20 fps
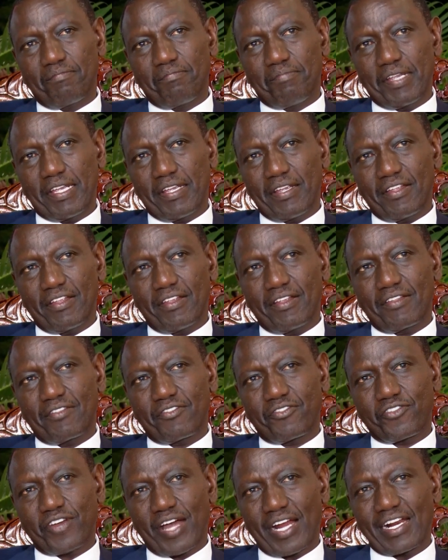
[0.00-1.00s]
be
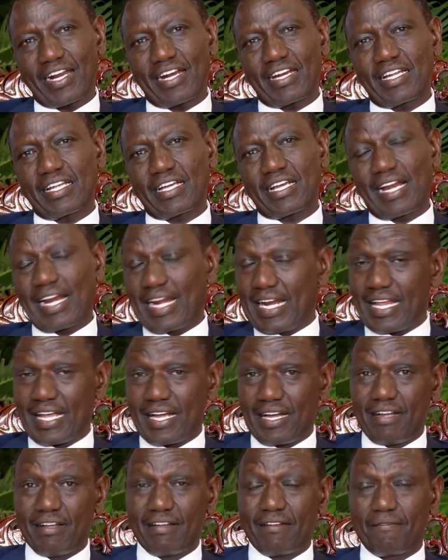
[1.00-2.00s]
thoroughly
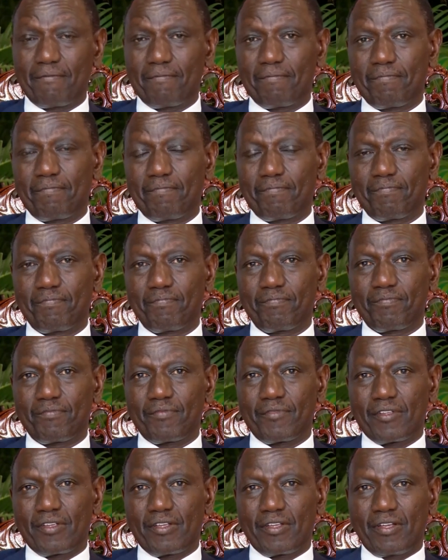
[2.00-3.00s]
clear,
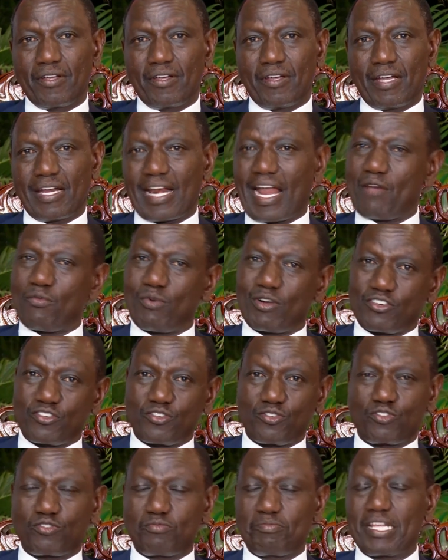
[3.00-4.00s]
and I
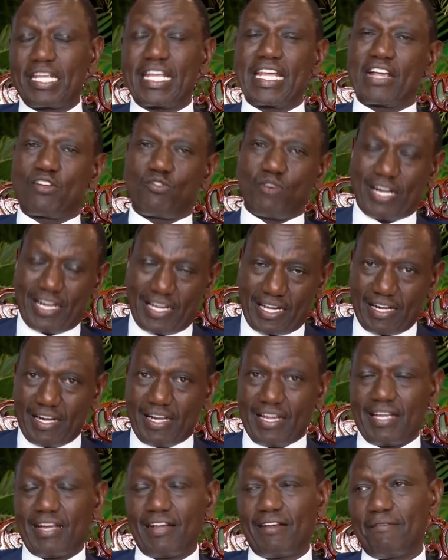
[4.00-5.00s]
want you to be equally
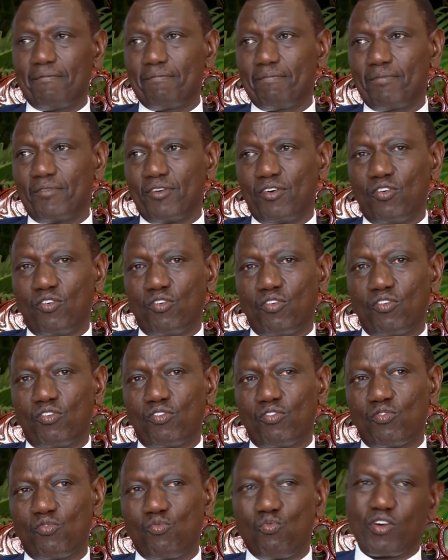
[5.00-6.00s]
clear
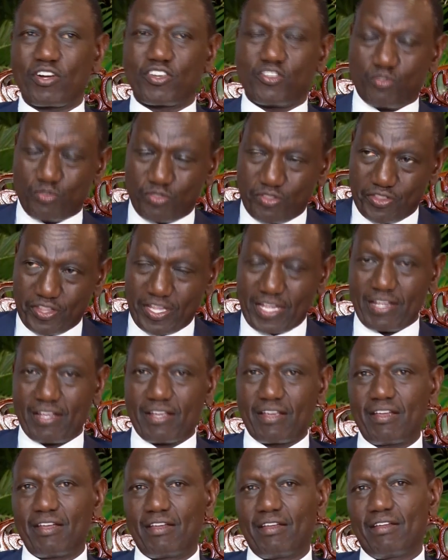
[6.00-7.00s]
on what you
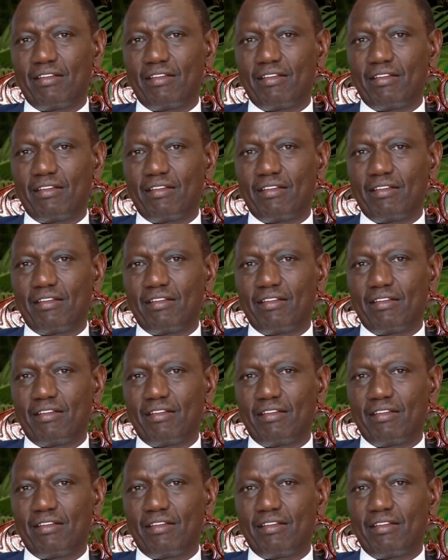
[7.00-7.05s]
think,